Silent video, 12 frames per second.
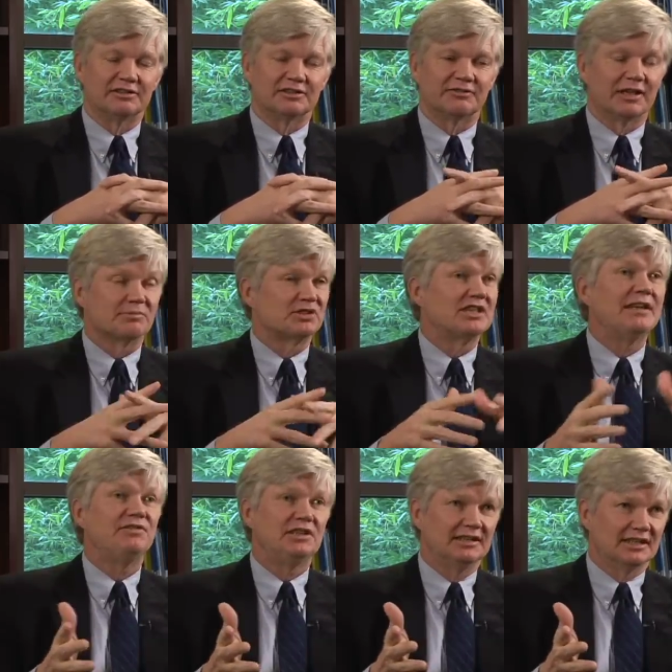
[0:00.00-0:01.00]
developed
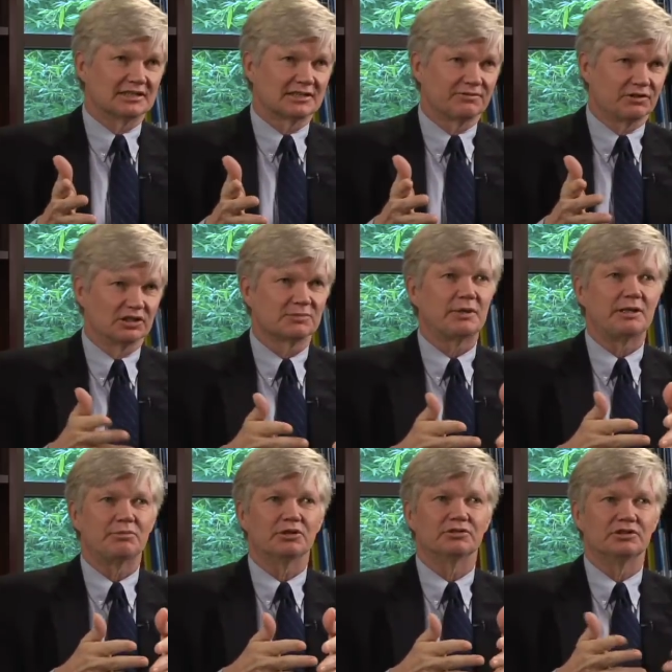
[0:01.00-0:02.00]
safety nets for those
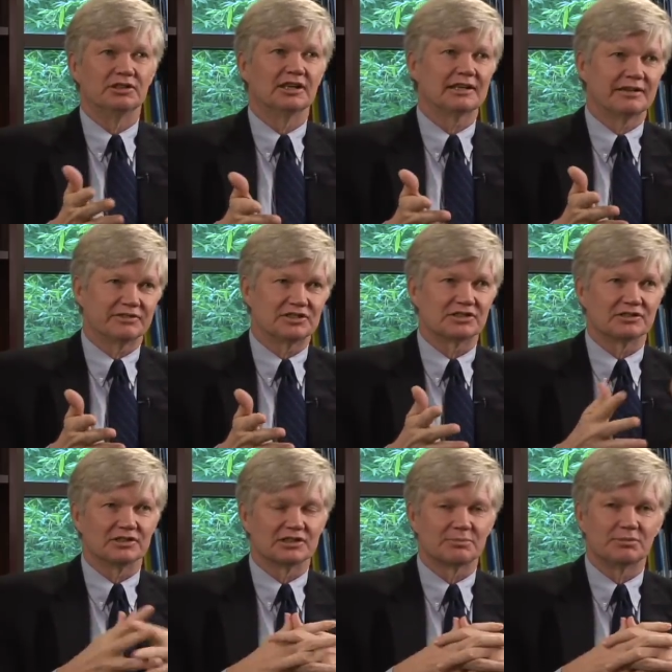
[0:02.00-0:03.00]
people who do not have
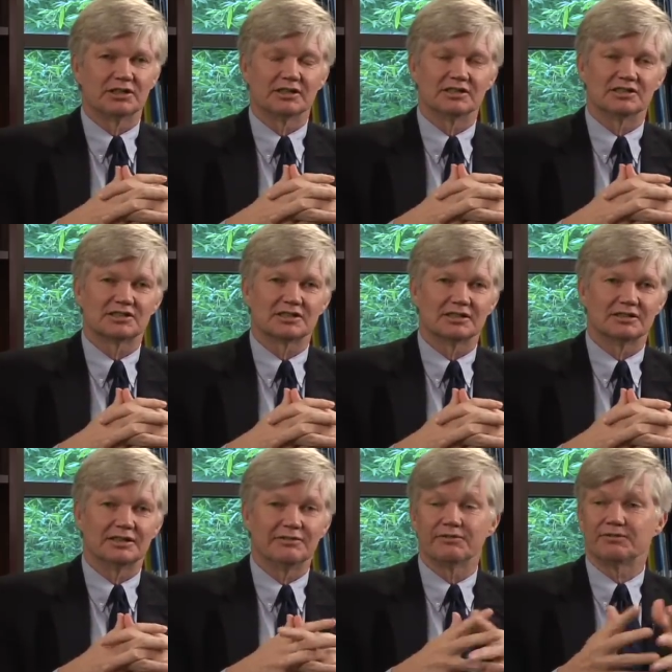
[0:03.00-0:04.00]
insurance because
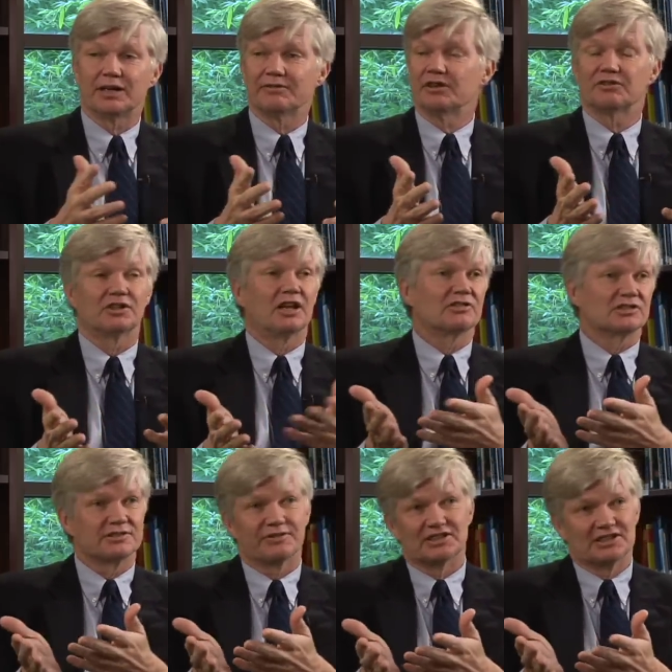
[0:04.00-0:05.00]
uh, even
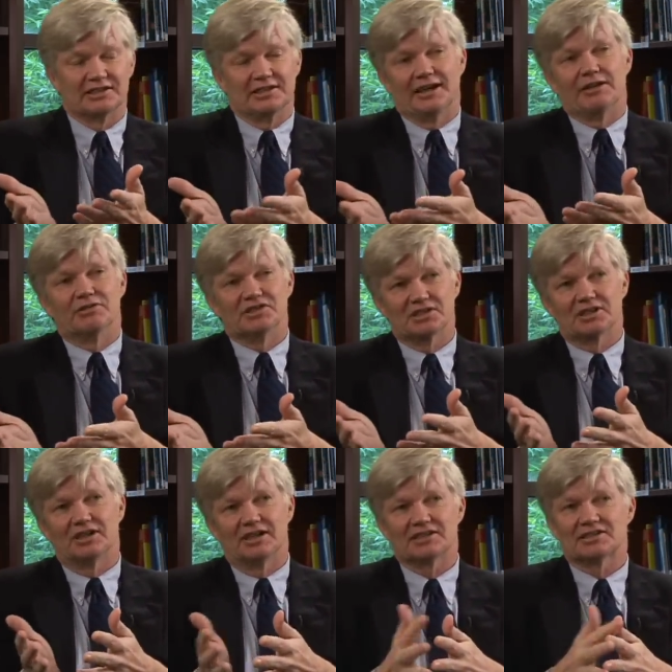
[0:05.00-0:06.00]
$500, if I said that that was the
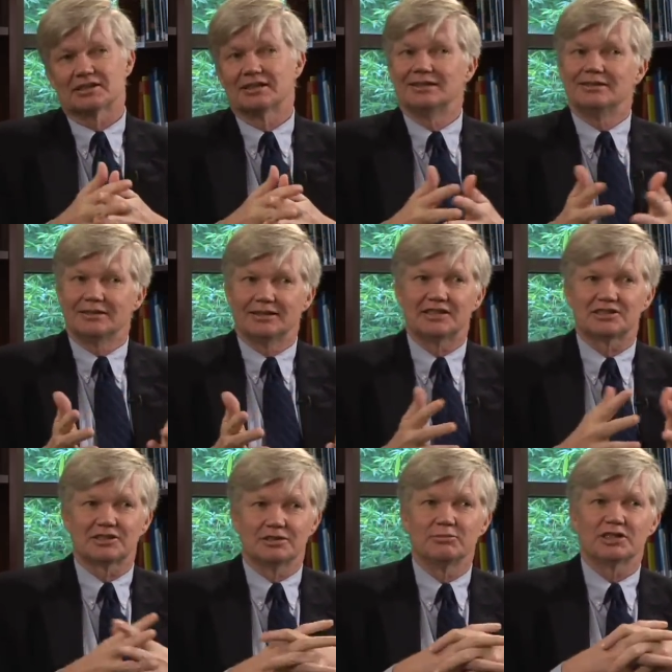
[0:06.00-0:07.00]
cost, that's
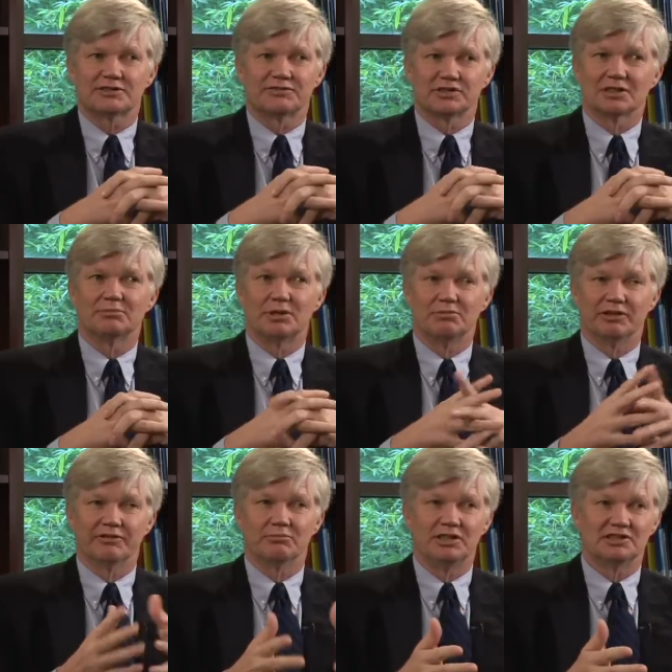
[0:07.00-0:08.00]
too much for some people
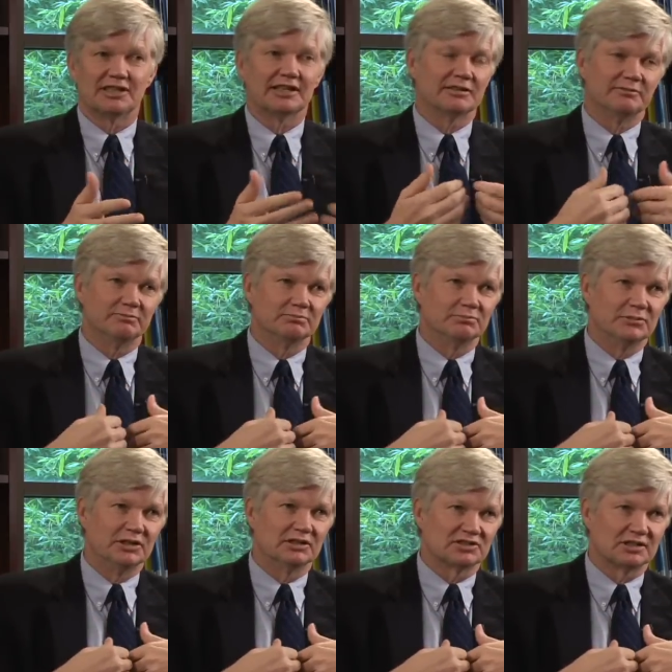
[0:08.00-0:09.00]
if it means taking
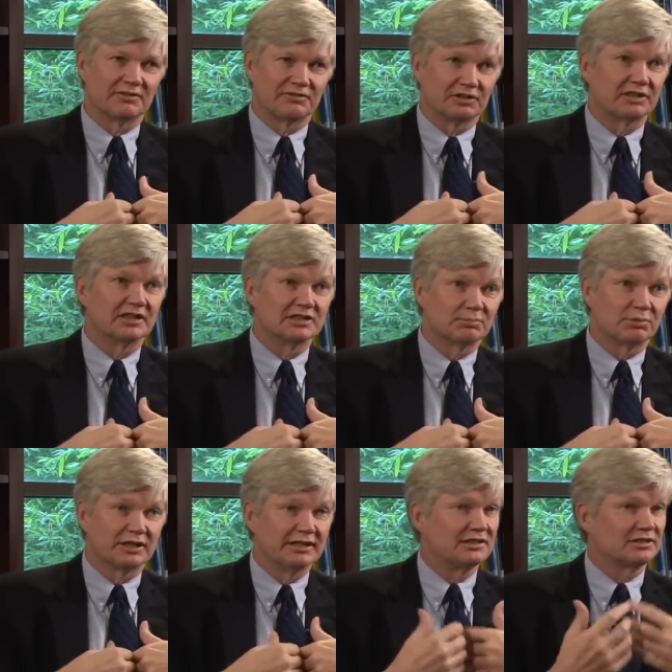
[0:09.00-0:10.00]
meals off their kids'
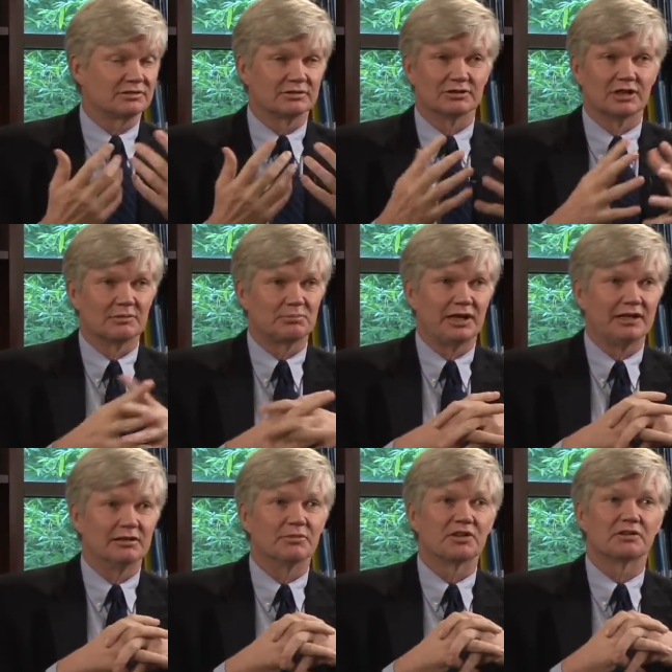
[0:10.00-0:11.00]
plates or not
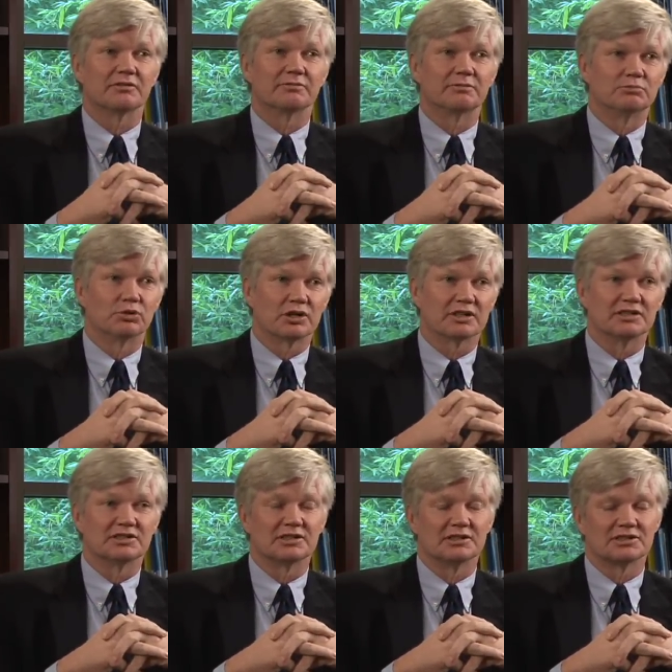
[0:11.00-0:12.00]
paying a month of
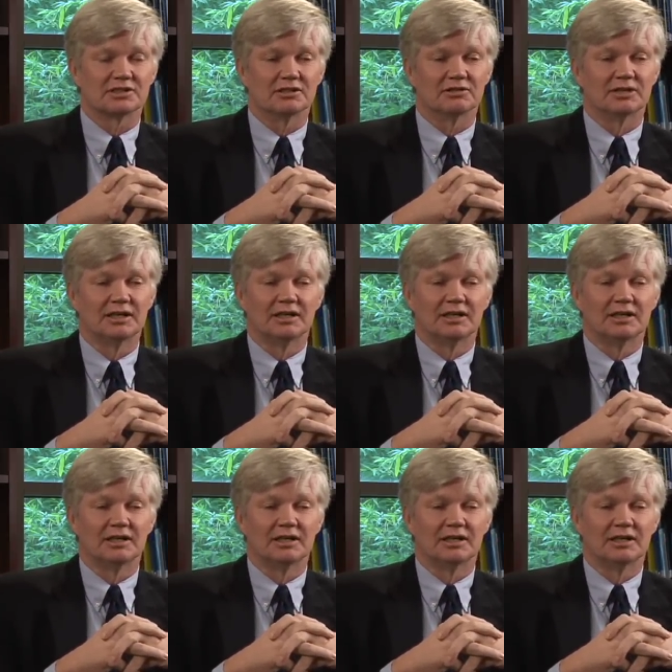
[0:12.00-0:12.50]
mortgage. And so